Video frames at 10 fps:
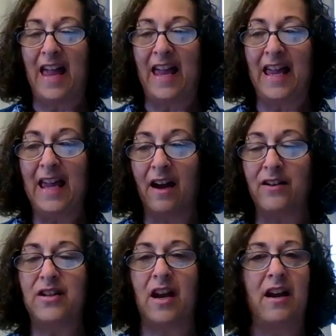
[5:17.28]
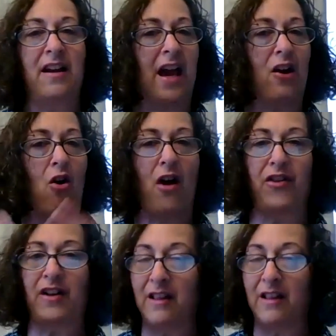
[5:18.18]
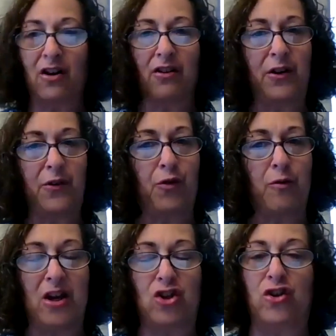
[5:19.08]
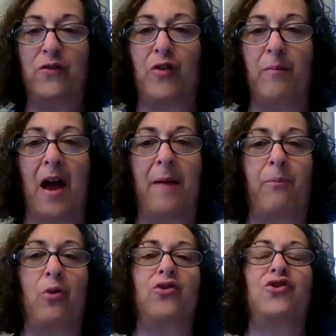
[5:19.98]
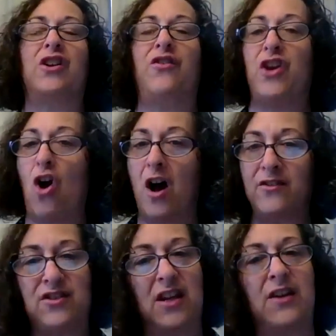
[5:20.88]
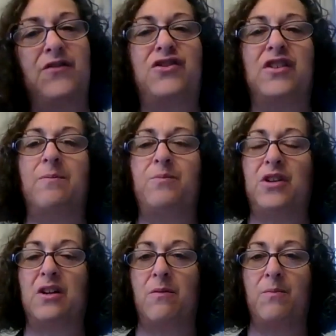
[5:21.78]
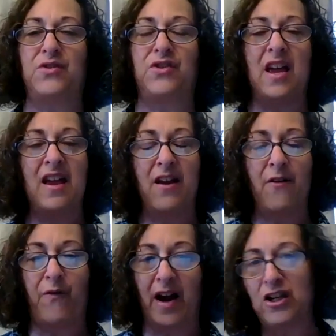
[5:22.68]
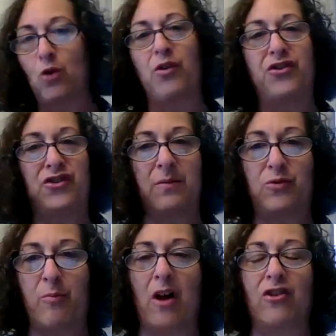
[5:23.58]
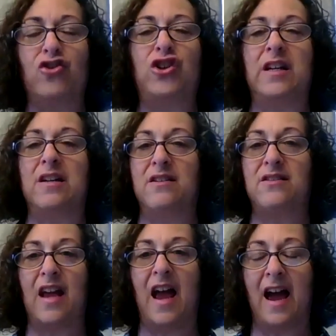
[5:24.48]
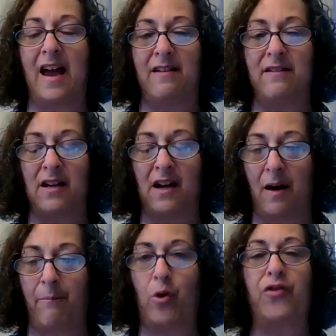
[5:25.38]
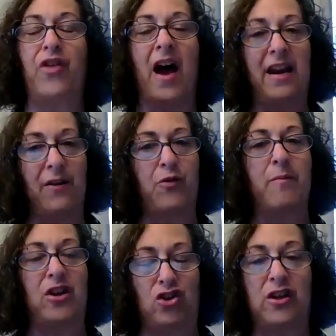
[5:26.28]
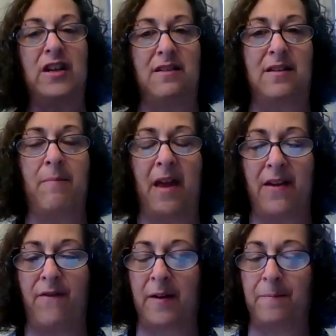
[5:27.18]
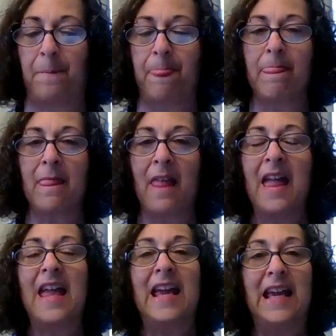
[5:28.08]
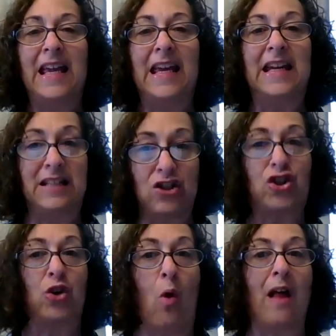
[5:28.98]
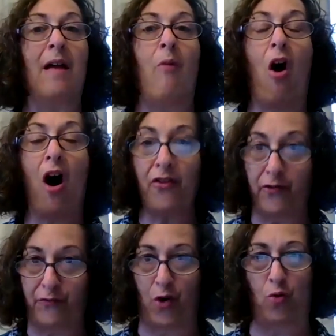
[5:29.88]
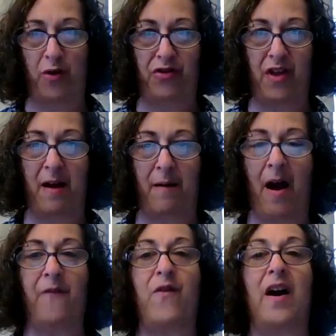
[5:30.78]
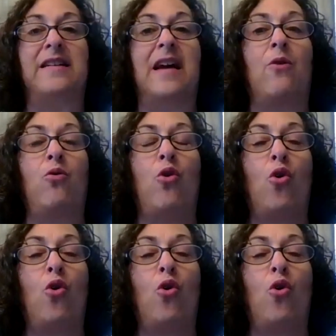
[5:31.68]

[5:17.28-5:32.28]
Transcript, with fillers: and get all the clinical information from that person, the onset of symptoms, find out what the symptomology is, and um, put that information into Maven. In addition, while I'm on the phone with them, I find out